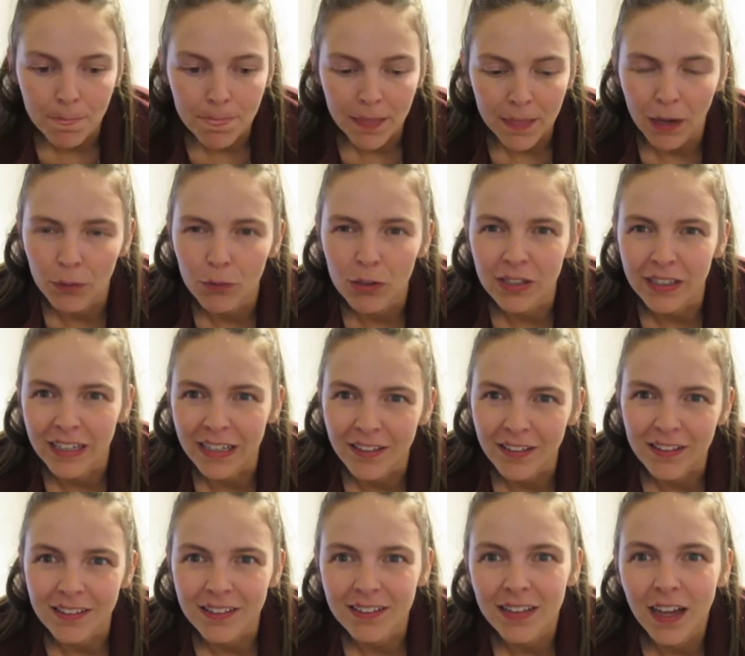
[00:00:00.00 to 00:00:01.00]
I will link
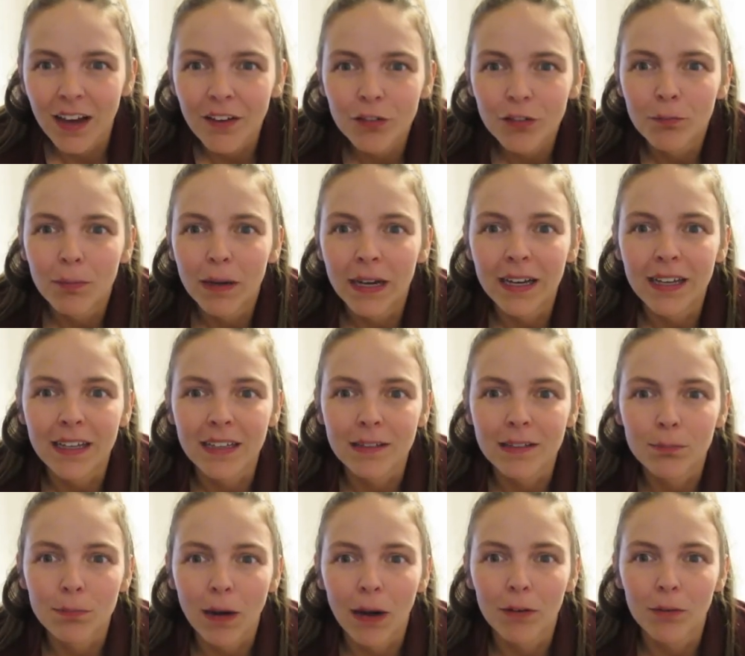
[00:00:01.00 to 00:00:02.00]
this stuff, but it's
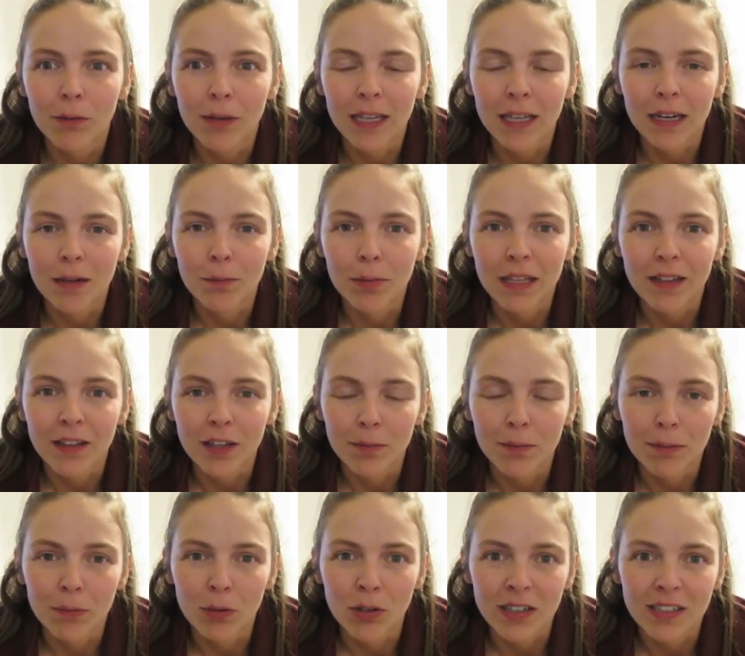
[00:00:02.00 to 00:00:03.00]
probably going to be a little
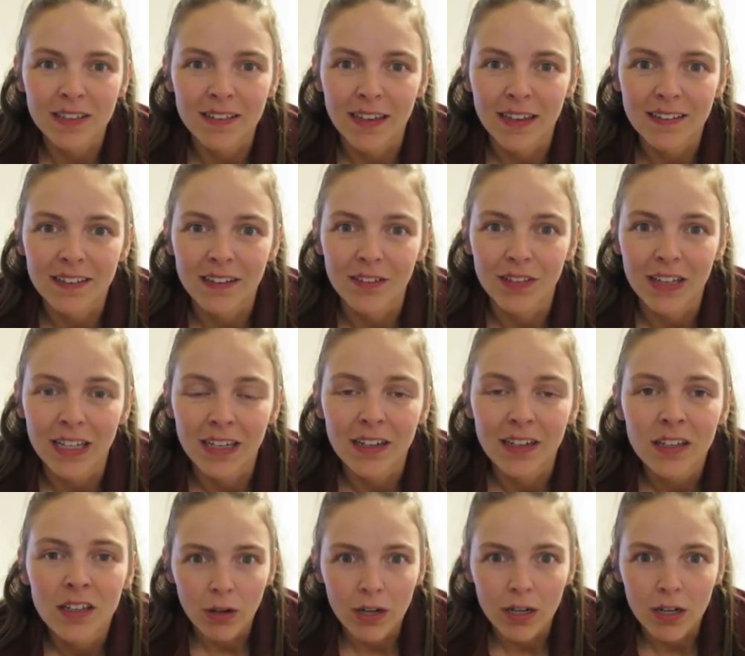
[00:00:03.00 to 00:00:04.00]
bit more excessive than
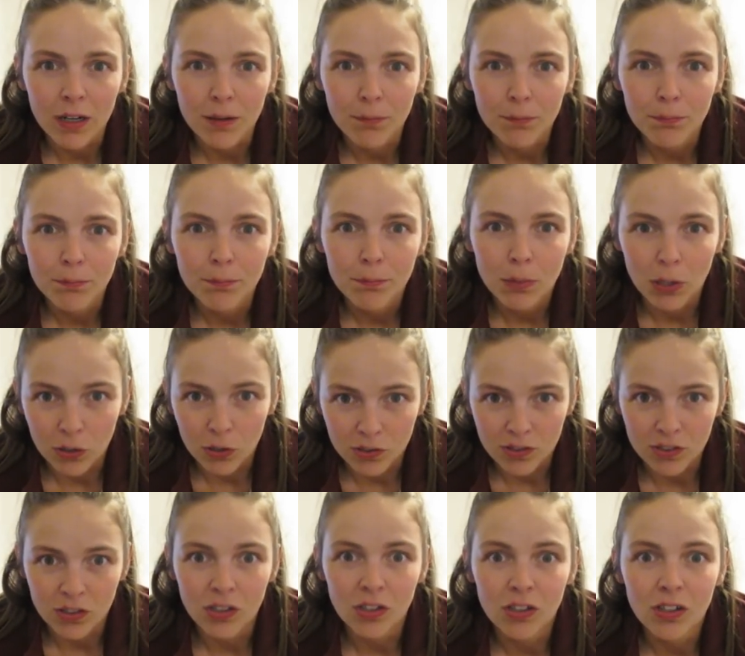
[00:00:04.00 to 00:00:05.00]
what a
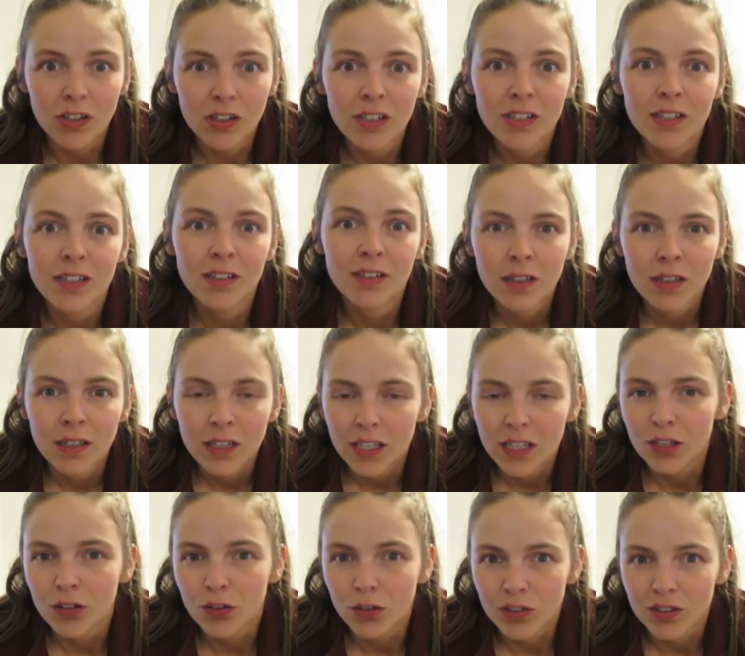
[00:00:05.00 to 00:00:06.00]
personal
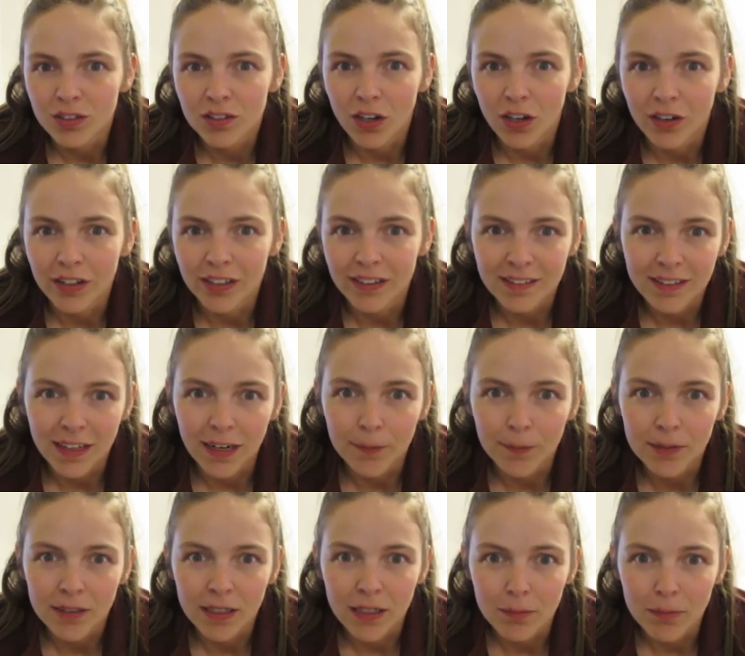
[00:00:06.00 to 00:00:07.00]
indoor starting
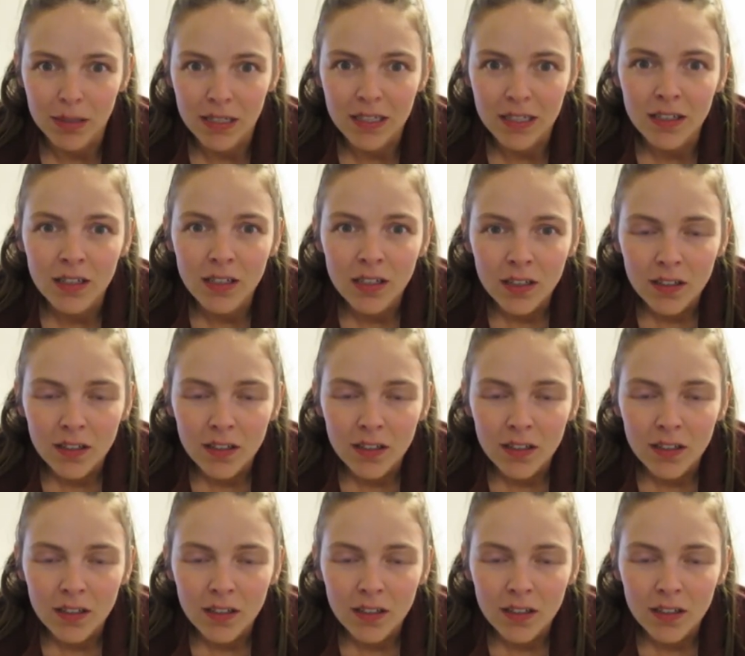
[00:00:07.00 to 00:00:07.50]
setup's going to be.